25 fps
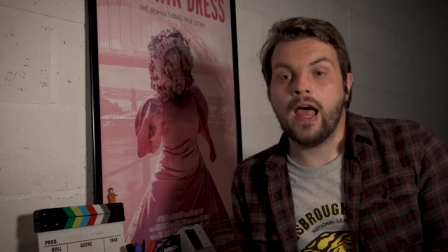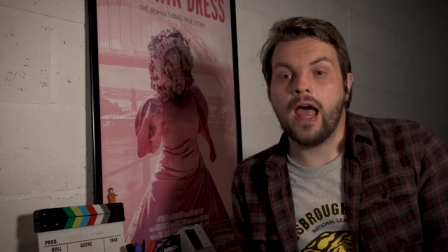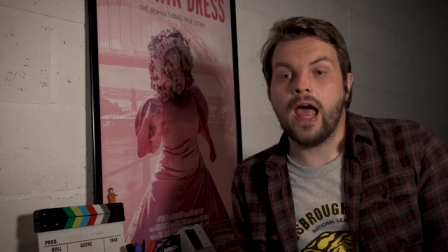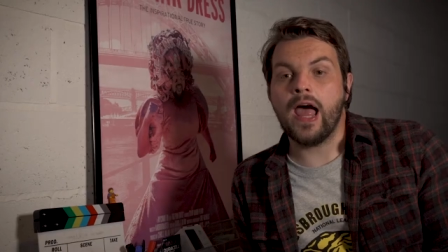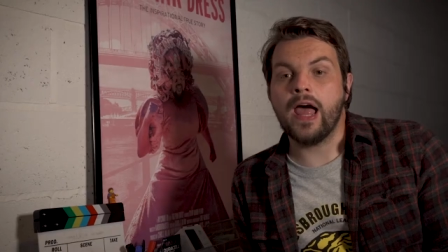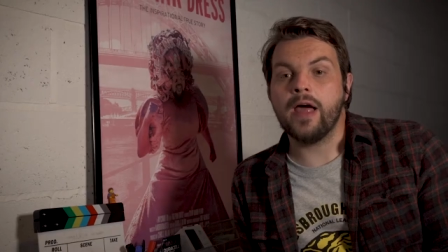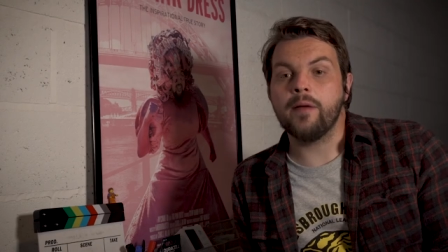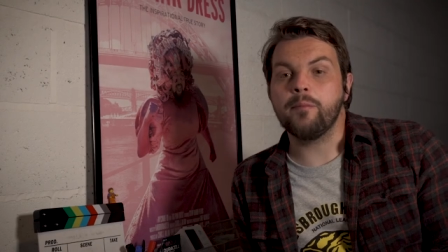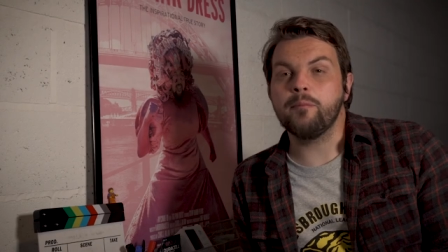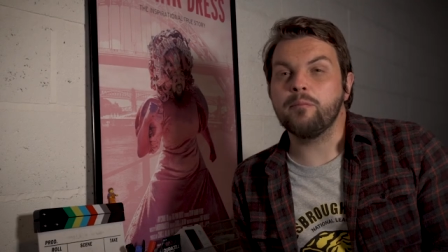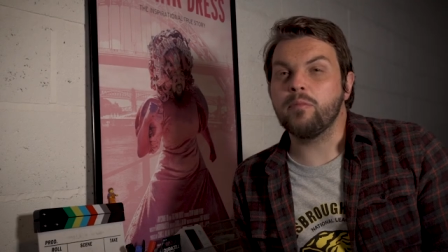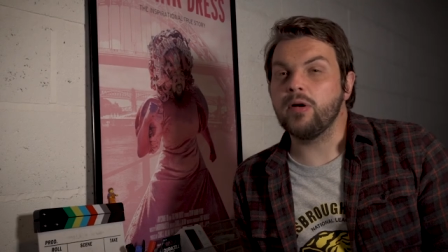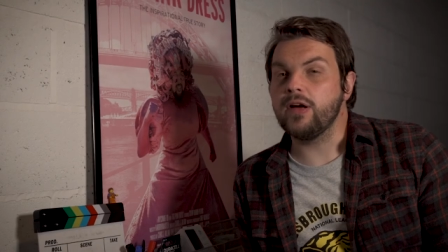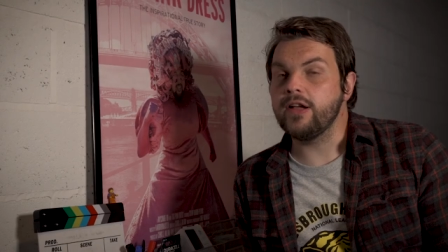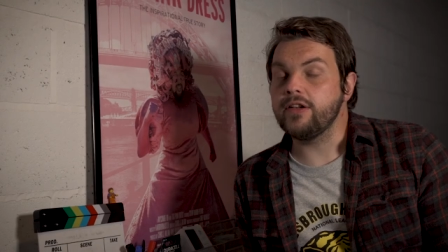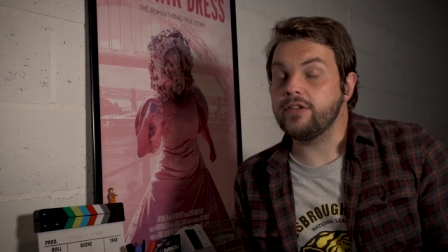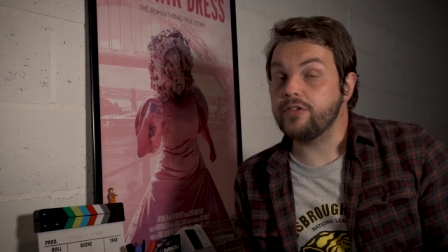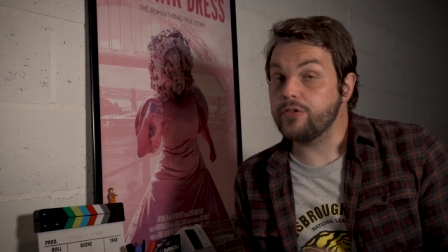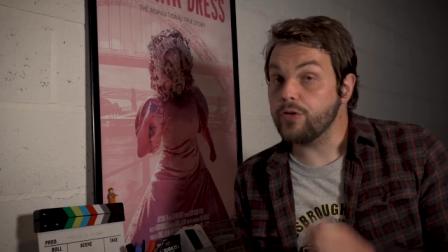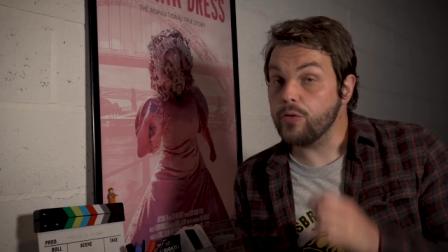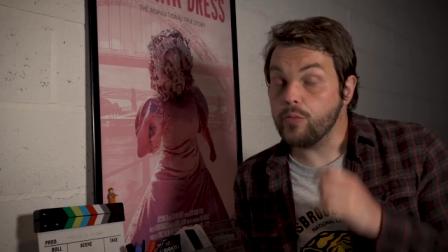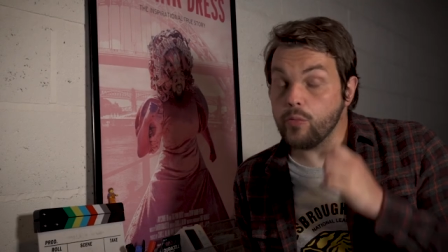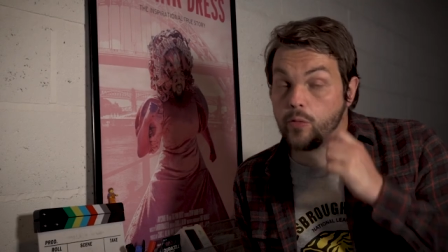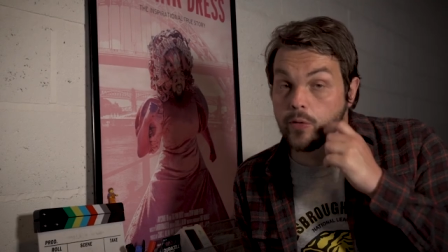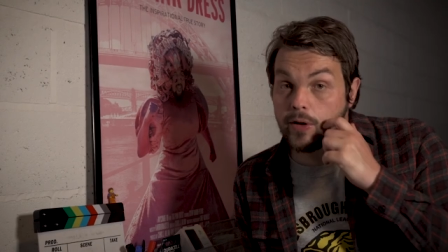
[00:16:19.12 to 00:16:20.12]
But
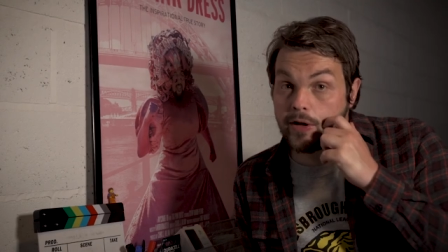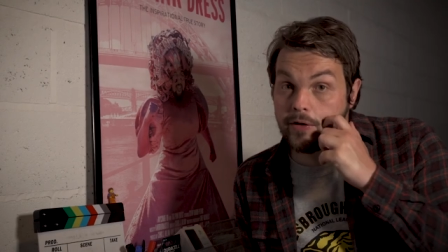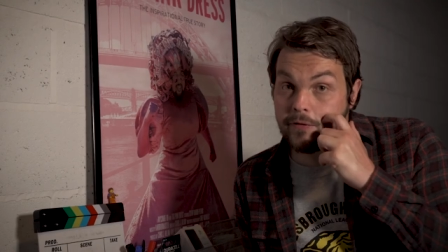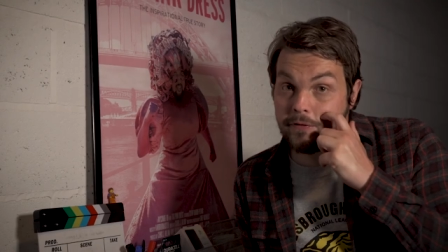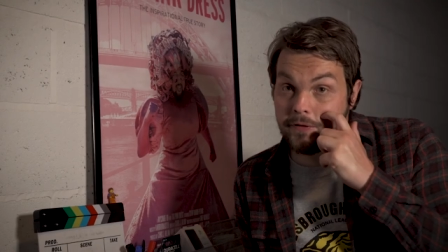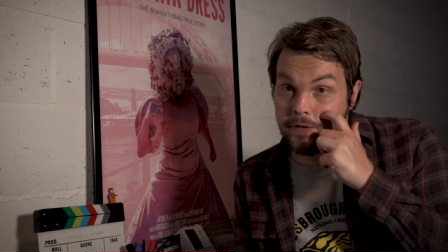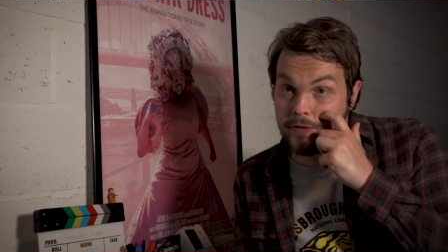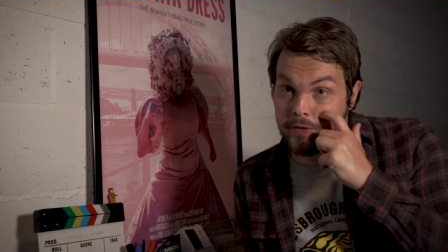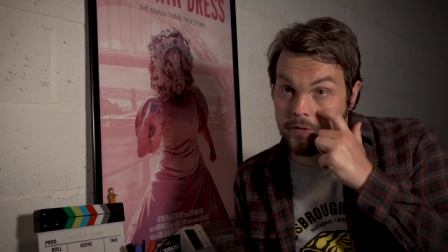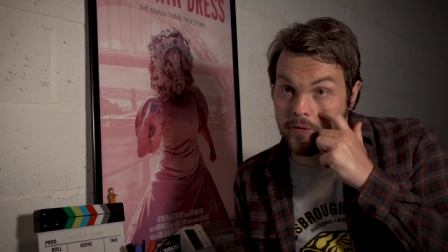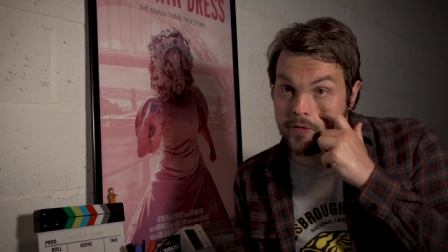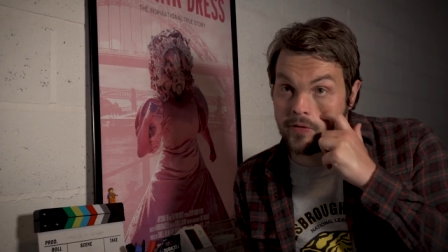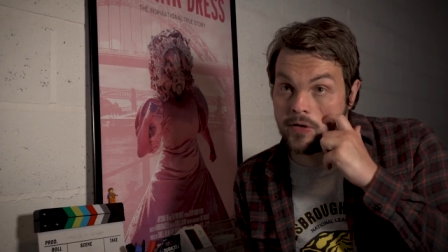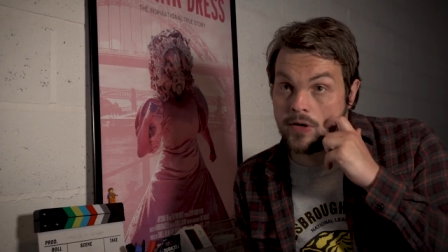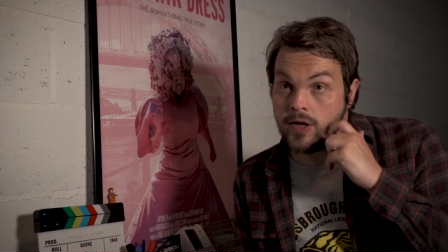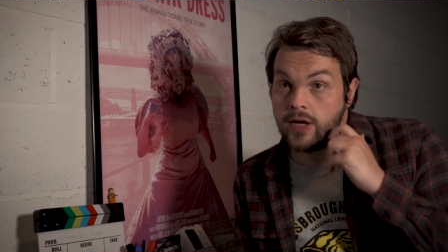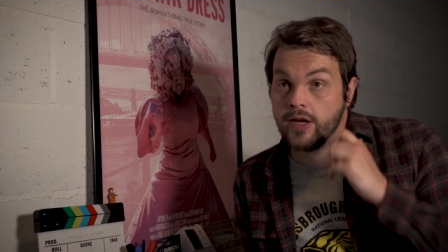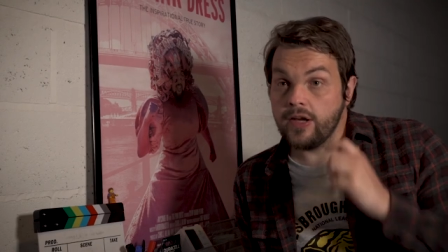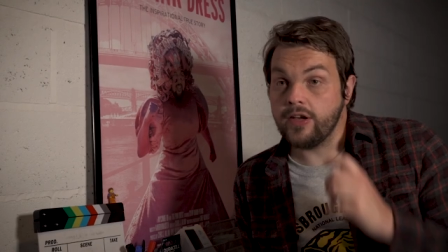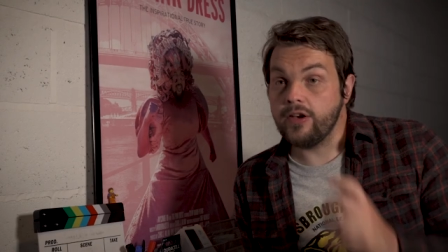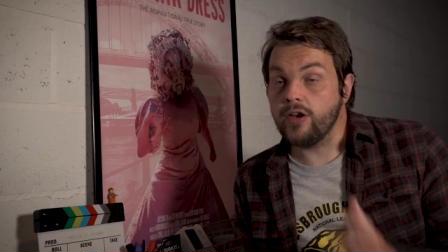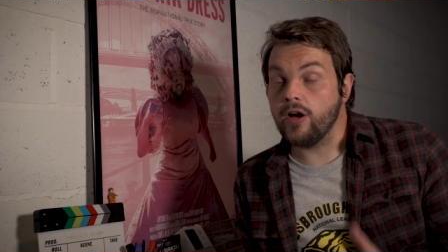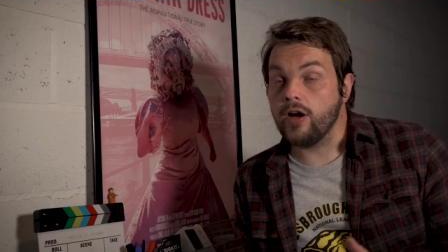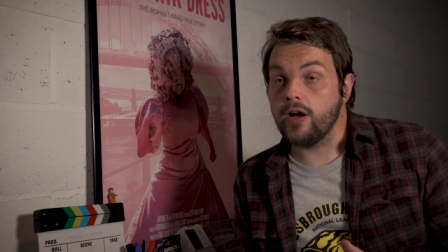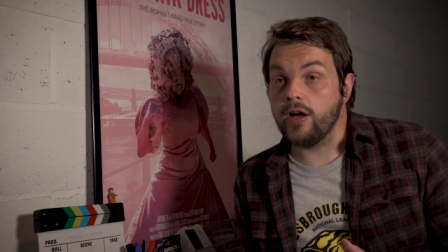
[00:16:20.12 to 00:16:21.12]
don't worry if you're
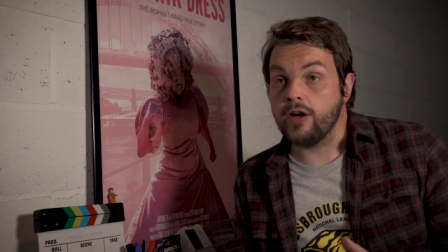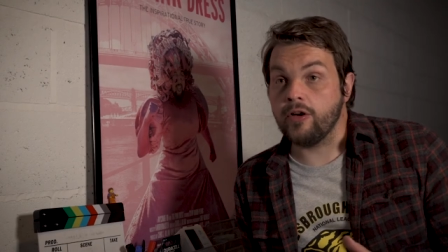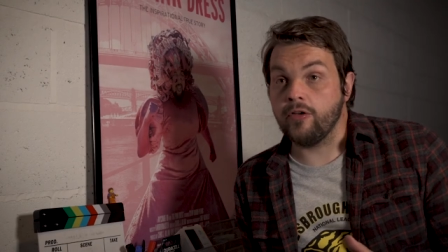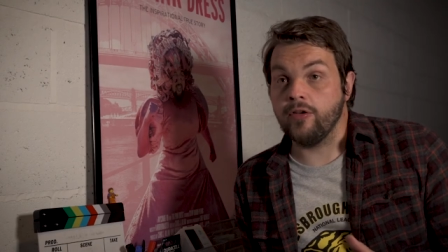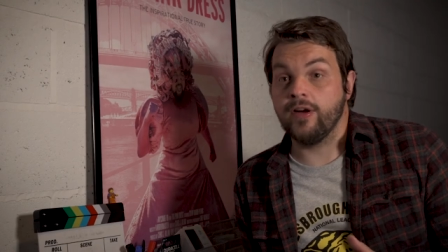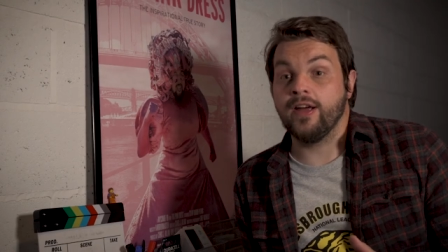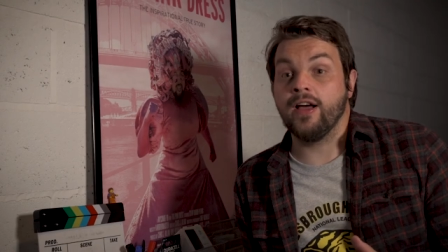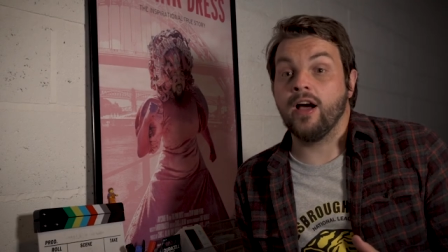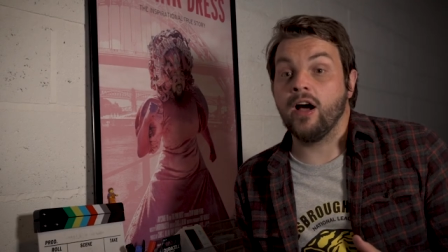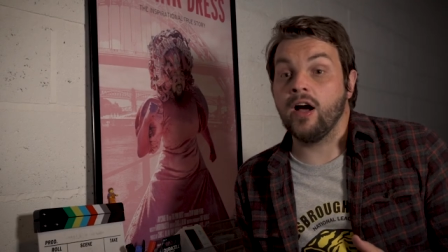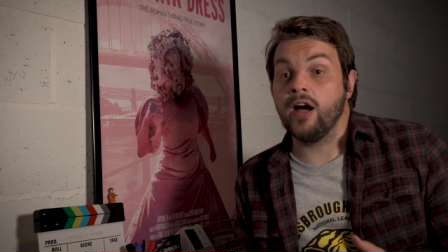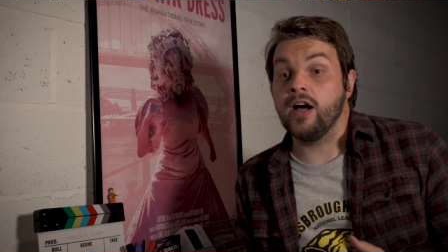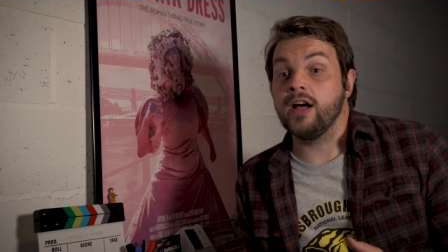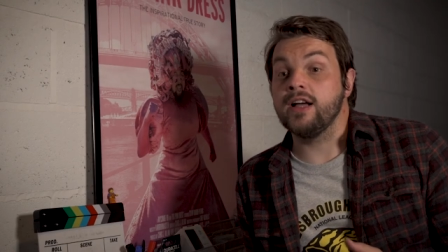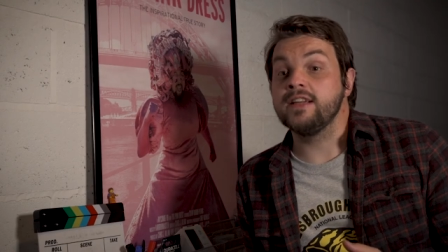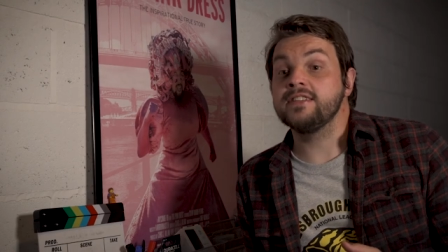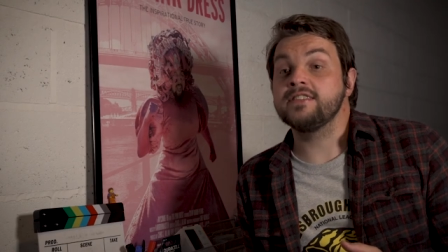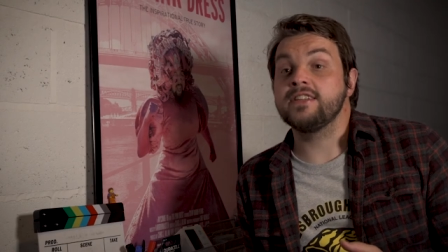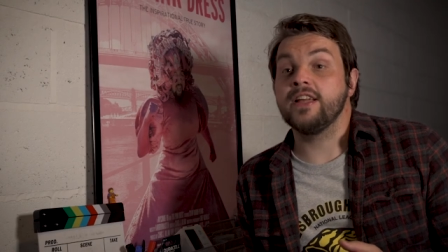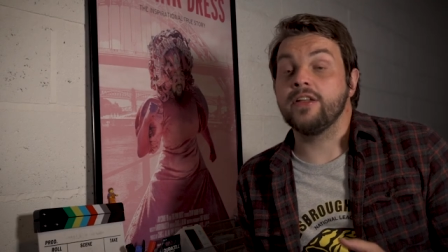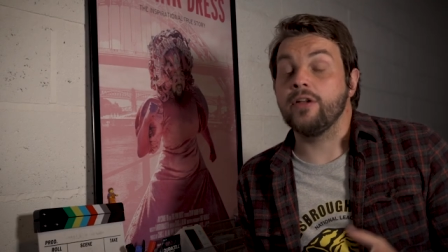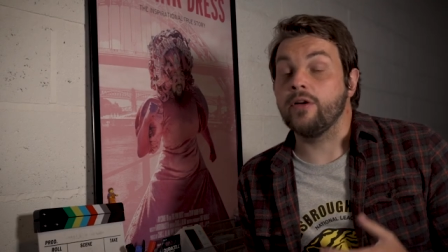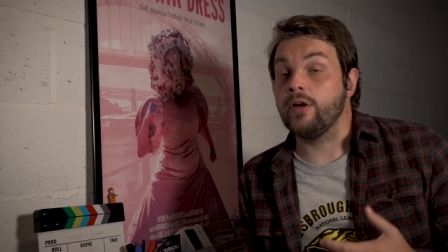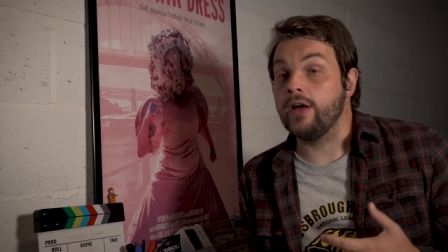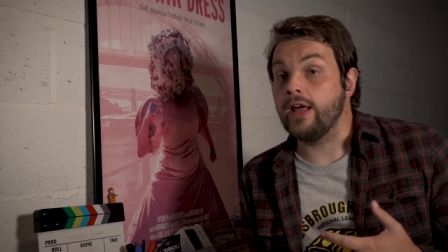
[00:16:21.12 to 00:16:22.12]
not a great
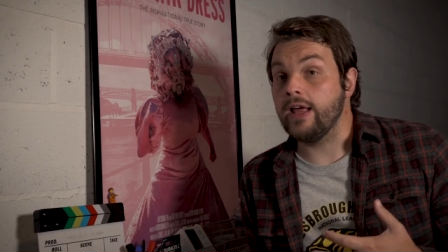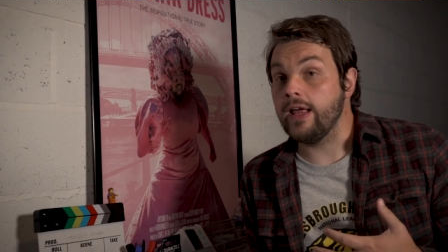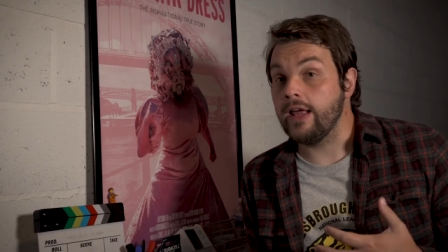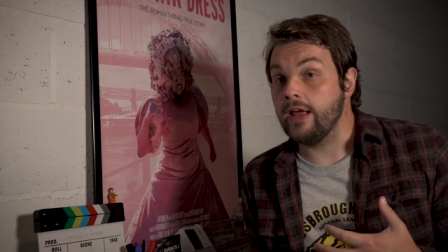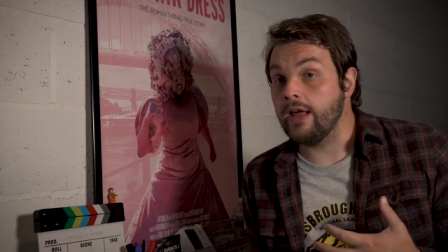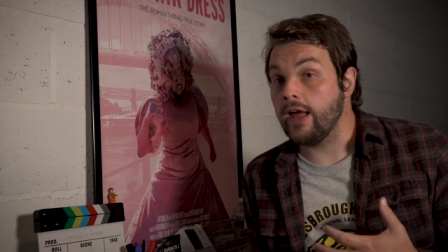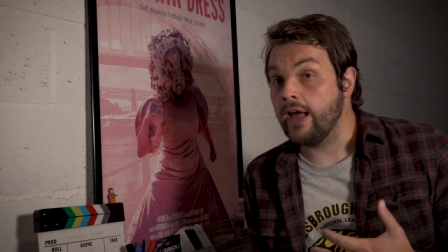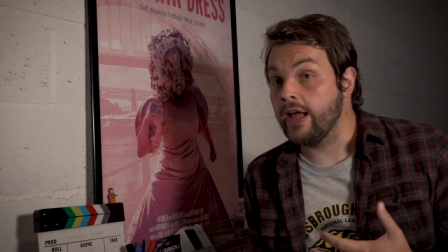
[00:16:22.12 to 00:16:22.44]
artist, you know,